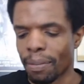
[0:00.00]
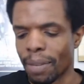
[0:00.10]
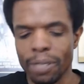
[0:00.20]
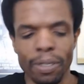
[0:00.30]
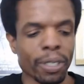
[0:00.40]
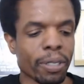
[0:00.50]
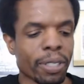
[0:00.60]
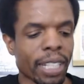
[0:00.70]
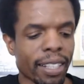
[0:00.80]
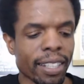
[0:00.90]
May as well use
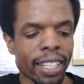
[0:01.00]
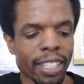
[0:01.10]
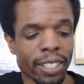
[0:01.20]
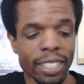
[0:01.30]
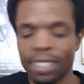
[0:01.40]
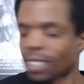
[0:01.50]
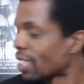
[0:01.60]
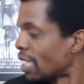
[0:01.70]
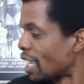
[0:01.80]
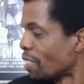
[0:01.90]
that thing as,
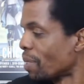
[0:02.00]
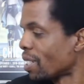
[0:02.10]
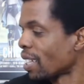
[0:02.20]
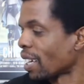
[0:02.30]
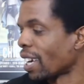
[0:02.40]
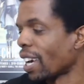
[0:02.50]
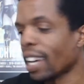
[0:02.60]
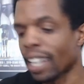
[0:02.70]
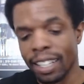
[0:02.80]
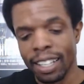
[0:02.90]
as much as I
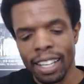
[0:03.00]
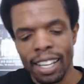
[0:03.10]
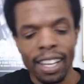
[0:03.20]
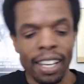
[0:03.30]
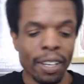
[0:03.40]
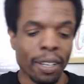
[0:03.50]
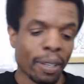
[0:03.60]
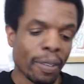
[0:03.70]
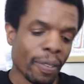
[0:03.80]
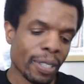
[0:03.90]
can
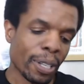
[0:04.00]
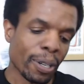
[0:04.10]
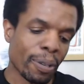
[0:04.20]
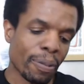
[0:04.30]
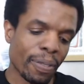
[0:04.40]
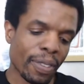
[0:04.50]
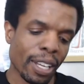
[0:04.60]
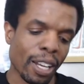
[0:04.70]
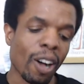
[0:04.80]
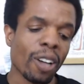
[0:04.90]
so,
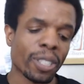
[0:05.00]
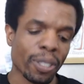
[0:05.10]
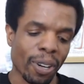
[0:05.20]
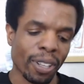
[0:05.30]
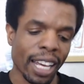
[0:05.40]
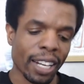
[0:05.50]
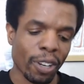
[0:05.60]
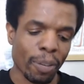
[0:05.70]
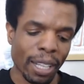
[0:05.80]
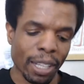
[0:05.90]
also on that
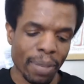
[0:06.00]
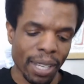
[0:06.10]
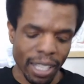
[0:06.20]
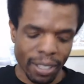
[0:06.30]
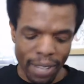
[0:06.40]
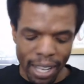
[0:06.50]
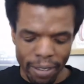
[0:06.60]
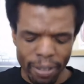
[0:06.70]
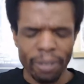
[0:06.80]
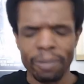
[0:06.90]
note about the
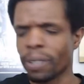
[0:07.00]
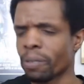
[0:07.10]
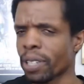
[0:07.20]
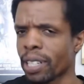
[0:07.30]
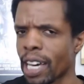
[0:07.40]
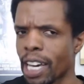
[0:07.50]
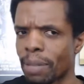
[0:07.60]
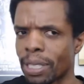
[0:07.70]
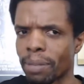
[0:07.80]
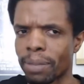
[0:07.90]
PS5, oh, feel free to add
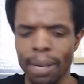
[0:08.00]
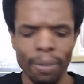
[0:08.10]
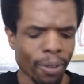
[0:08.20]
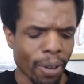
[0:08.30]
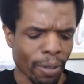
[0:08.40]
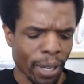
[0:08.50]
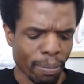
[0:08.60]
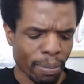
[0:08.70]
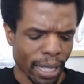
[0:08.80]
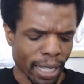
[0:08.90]
me sometime if you want. We can
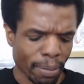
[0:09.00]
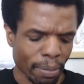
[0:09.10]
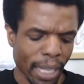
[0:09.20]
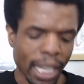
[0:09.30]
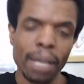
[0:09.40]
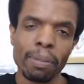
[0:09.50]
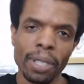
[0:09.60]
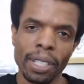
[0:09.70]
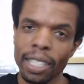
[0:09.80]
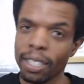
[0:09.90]
play some games
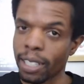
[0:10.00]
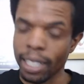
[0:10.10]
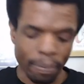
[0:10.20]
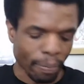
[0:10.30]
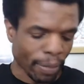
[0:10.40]
on the internet.